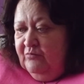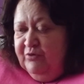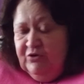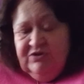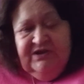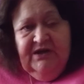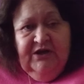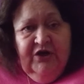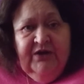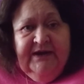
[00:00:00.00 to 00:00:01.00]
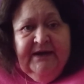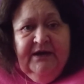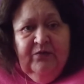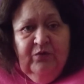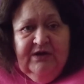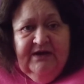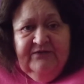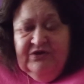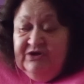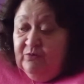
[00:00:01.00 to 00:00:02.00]
put their learning and what have
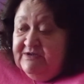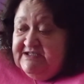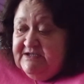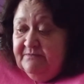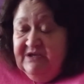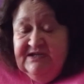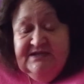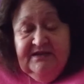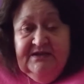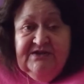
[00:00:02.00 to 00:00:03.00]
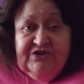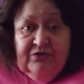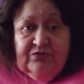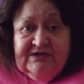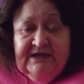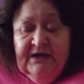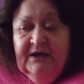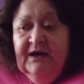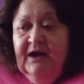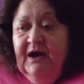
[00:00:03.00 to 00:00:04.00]
you and their wisdom into these stones,
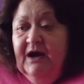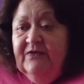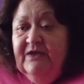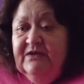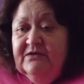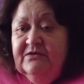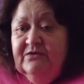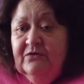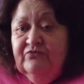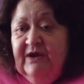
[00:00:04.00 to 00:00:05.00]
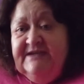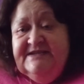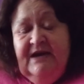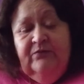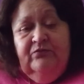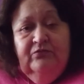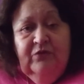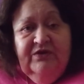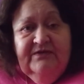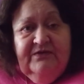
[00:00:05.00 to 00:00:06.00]
and then they'll write down
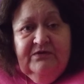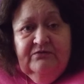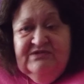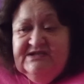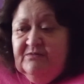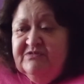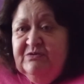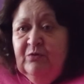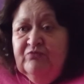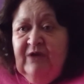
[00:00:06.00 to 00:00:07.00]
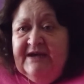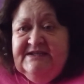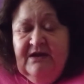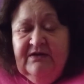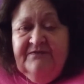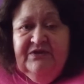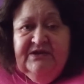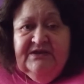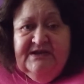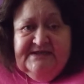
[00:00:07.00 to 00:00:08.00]
somebody will write down
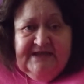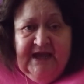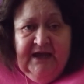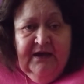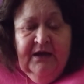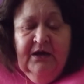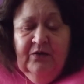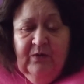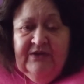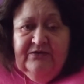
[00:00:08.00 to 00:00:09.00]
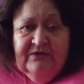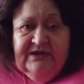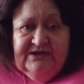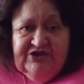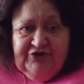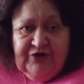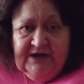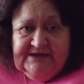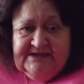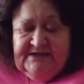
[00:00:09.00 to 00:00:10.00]
everything they say when they're in this
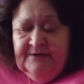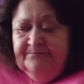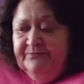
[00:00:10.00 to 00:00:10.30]
trance.